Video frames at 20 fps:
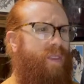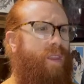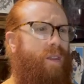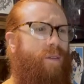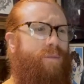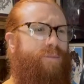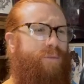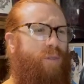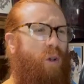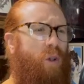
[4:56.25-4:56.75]

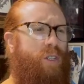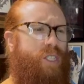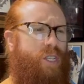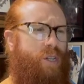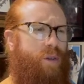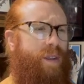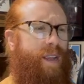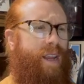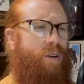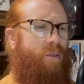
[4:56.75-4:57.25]
full
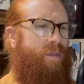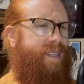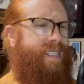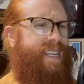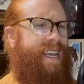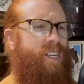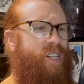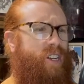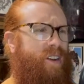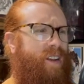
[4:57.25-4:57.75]
2-year
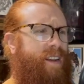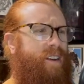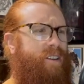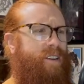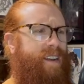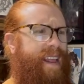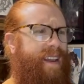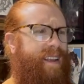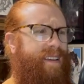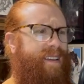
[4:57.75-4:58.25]
retention on your
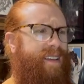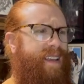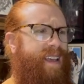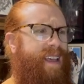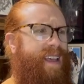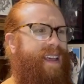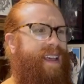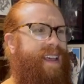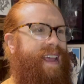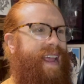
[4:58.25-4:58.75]
data,
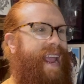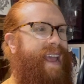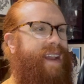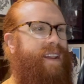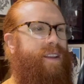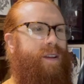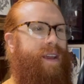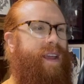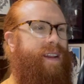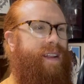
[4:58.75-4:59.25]

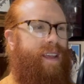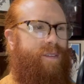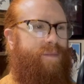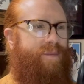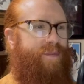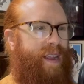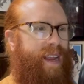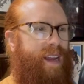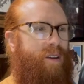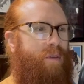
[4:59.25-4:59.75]
And you can
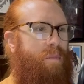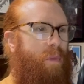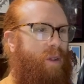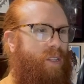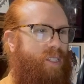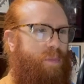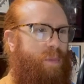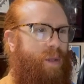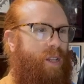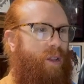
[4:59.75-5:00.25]
configure
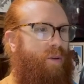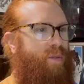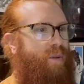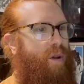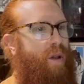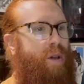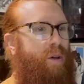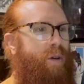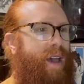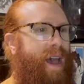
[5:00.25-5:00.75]
multiple
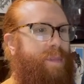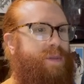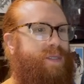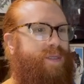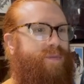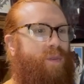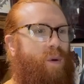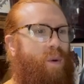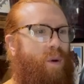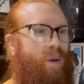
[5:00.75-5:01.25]
Heroku apps
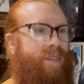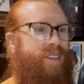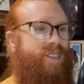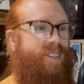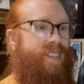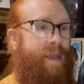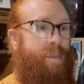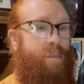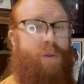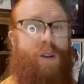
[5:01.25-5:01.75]
for the
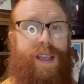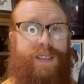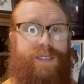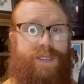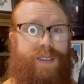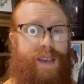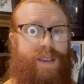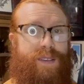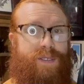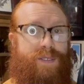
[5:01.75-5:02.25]
same
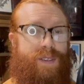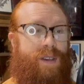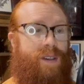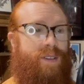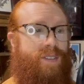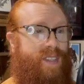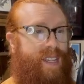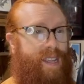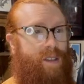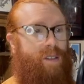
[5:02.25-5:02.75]
price as a
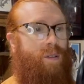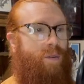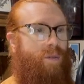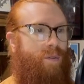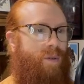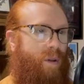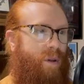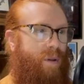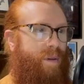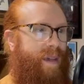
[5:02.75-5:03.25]
single
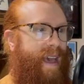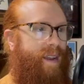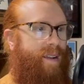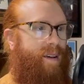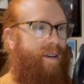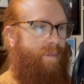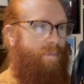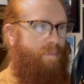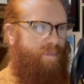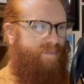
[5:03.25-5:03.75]
Heroku add-on.